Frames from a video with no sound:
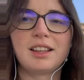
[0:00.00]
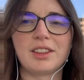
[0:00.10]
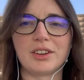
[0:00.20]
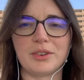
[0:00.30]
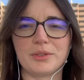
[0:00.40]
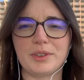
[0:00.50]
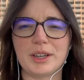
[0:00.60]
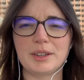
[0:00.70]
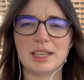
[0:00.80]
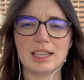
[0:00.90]
the
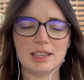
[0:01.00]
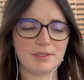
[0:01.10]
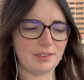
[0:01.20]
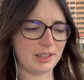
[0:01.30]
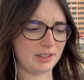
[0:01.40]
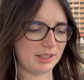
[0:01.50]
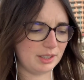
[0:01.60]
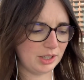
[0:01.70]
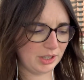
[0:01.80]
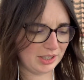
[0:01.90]
very
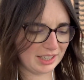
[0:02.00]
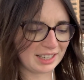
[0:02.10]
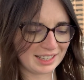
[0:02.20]
good